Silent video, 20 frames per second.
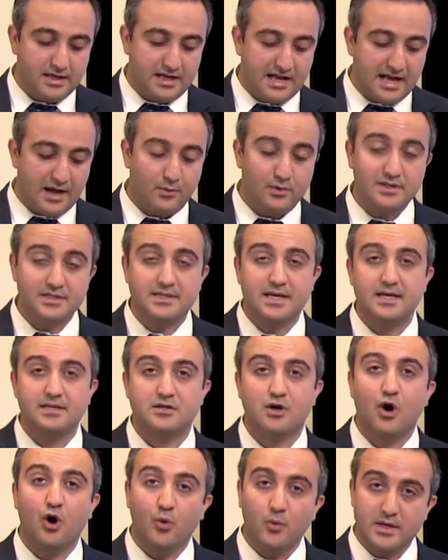I wouldn't say it's
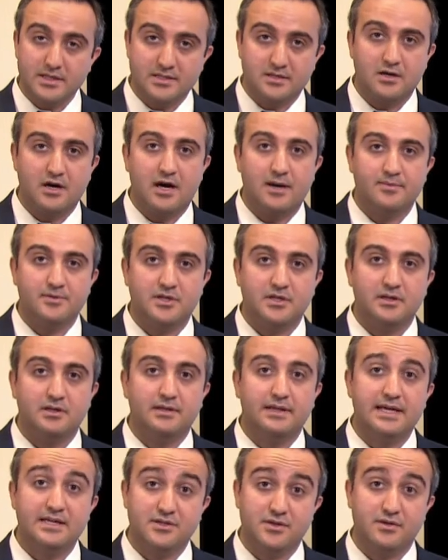always an option. A
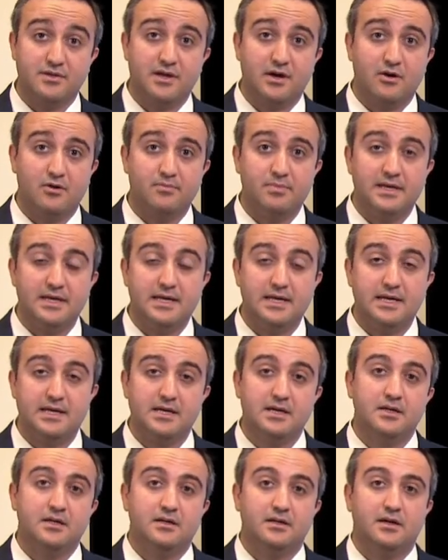laser therapy
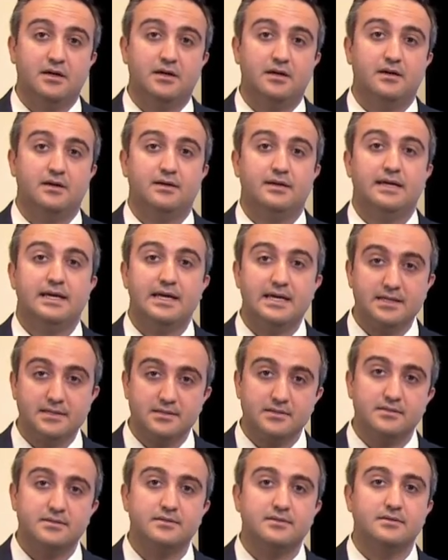uh,
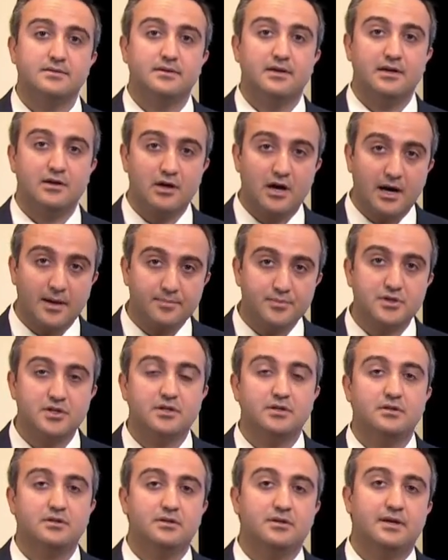is an
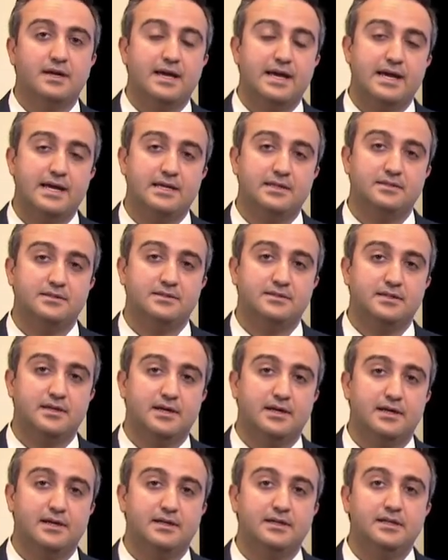option and
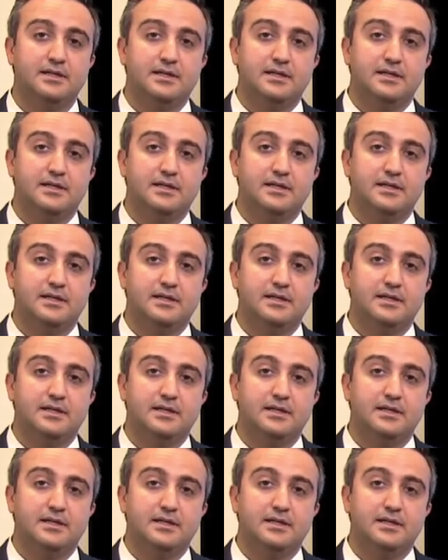uh,